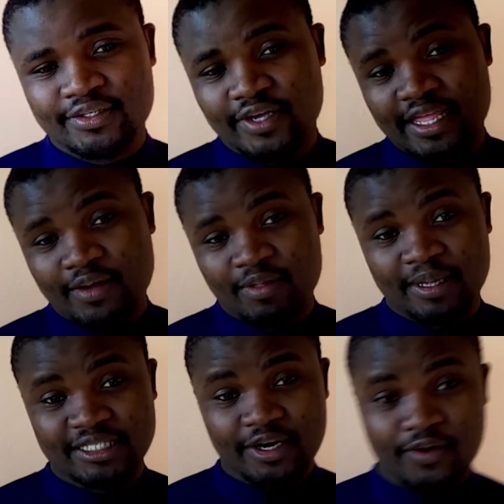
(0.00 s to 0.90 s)
together with
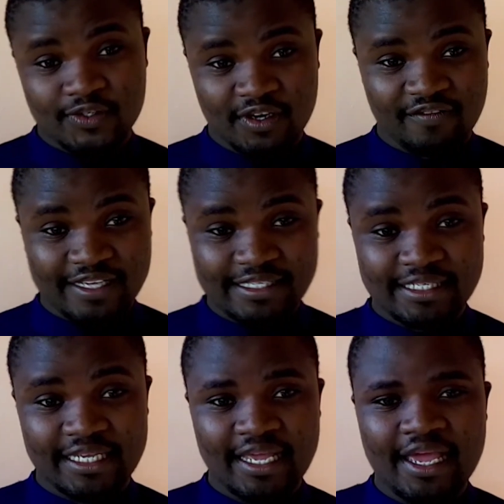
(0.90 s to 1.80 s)
Machakos
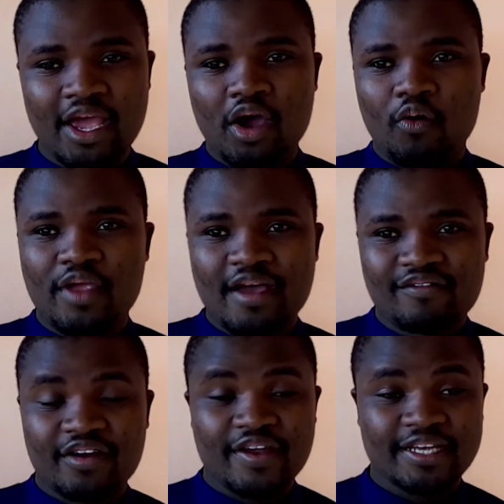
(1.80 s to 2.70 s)
University. We
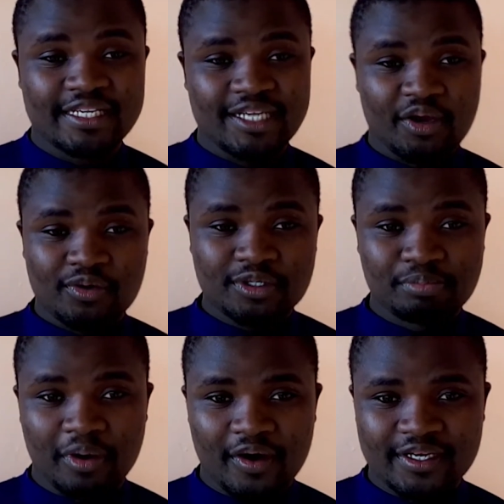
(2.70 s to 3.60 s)
have created a good
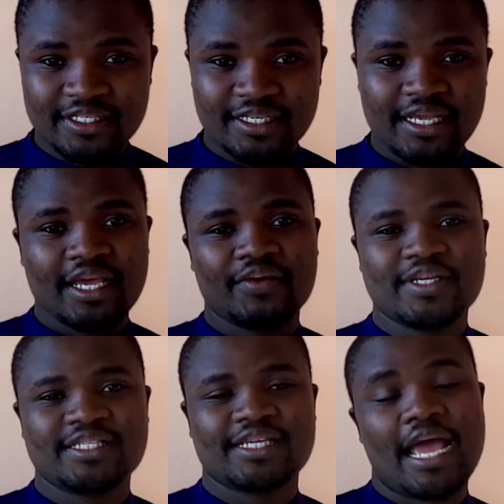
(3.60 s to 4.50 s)
bond,
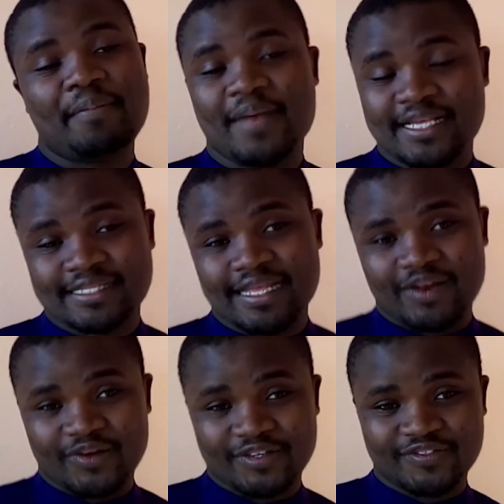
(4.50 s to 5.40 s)
which I bless the
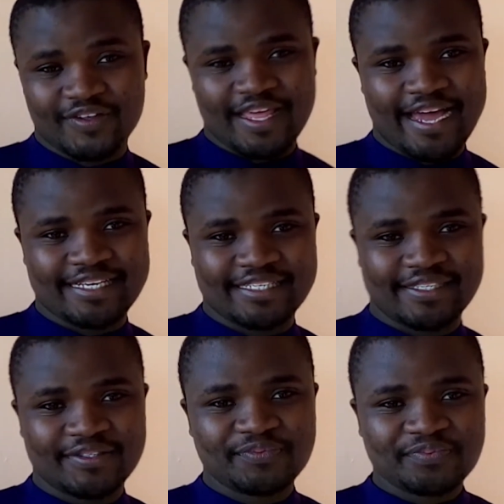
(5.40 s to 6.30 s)
Lord for that.
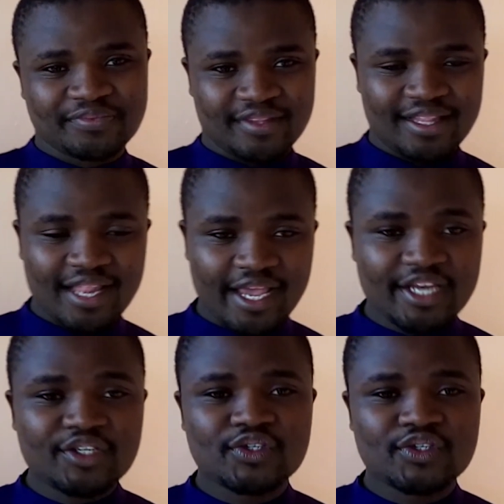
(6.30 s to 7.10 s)
And